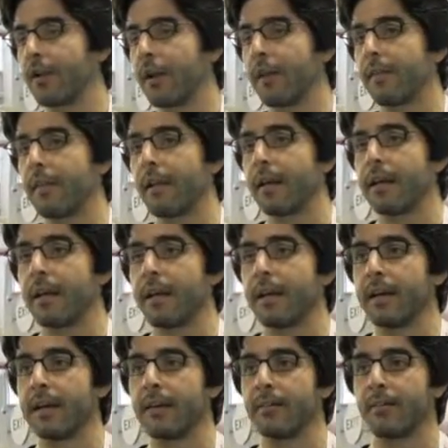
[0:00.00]
and then
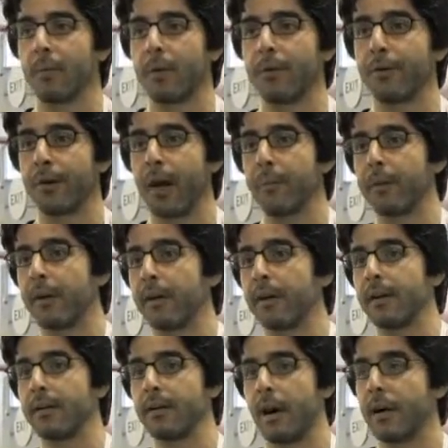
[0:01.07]
he is the one who got me
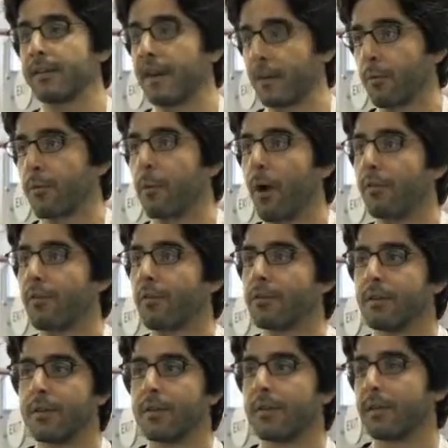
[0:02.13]
in contact with Marvel.
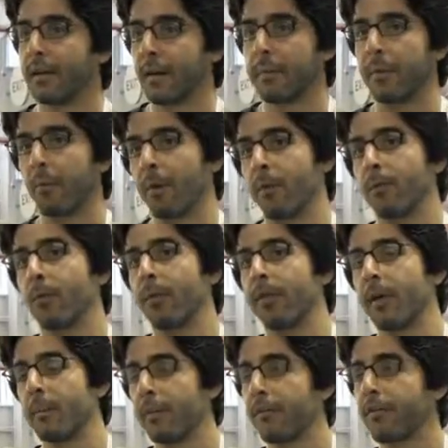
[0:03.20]
I've been working with
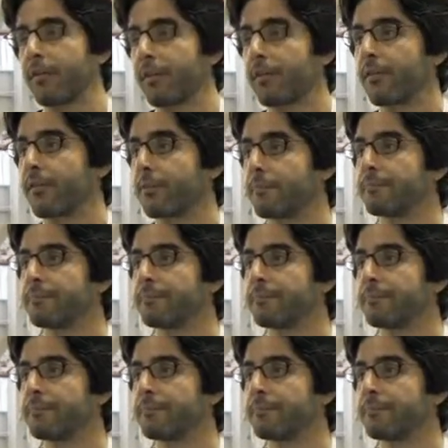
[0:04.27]
them ever since.